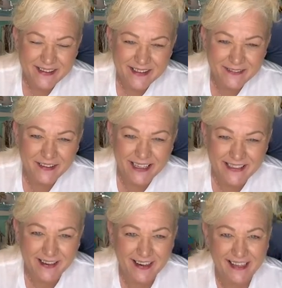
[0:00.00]
Welcome. You
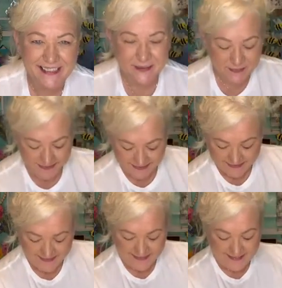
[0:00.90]
guys are awesome.
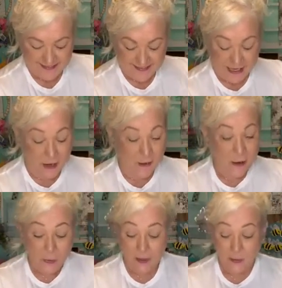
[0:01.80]
So
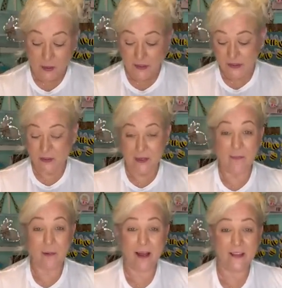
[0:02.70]
we will do
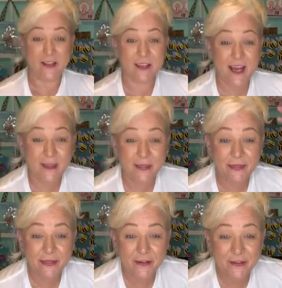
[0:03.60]
a project on
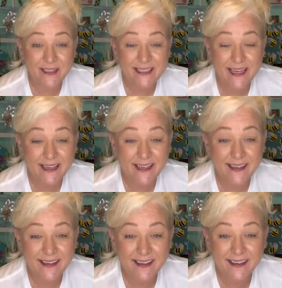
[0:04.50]

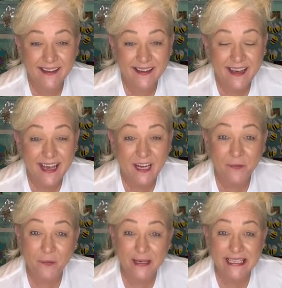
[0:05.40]
Thursday. And
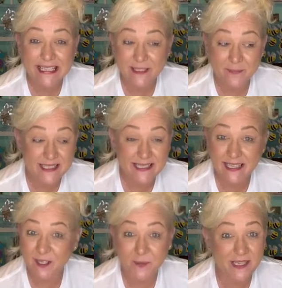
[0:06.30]
if we did miss
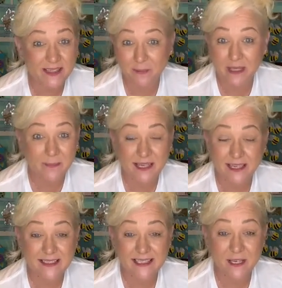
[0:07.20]
anybody that maybe I
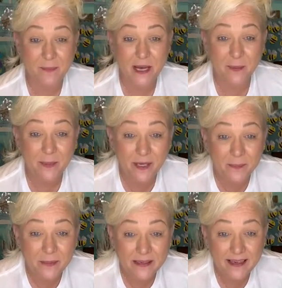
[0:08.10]
didn't see it pop
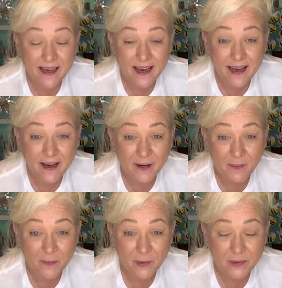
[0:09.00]
up,
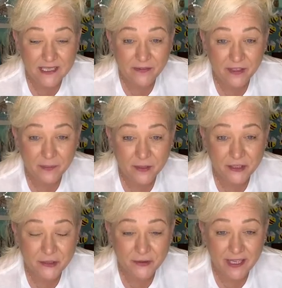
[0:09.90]
um, we will definitely
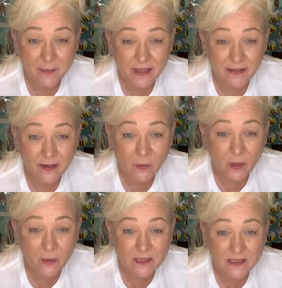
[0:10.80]
put your name on there. What,
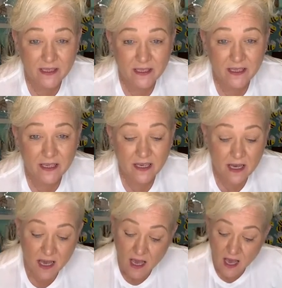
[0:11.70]
what was, was, the name it? of the mold
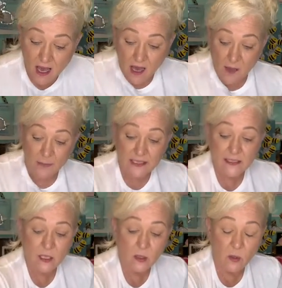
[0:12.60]
again? Um,
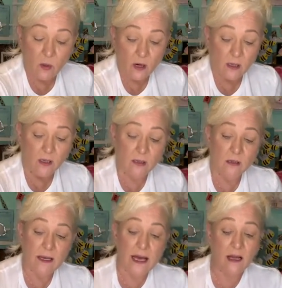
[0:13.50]
it's the Laurel.
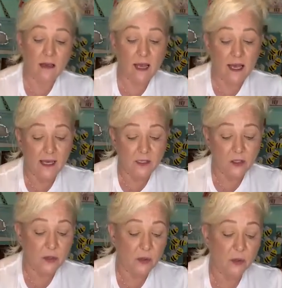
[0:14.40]
L A
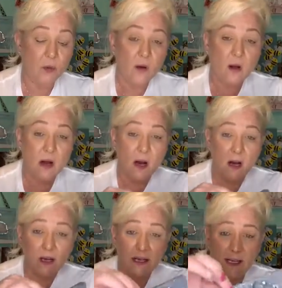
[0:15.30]
U
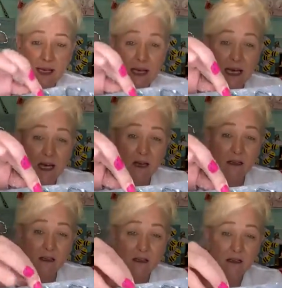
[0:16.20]
R E
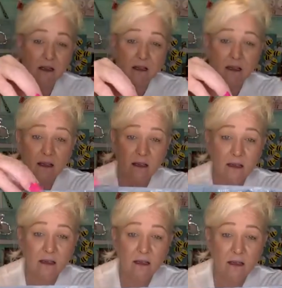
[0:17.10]
L. I O
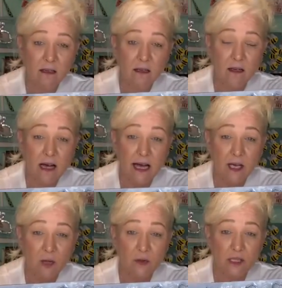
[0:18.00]
D.
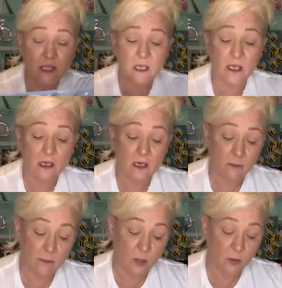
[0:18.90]
I O D
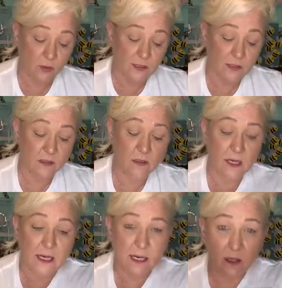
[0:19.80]
molds.
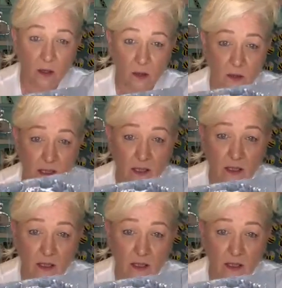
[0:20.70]
I O D.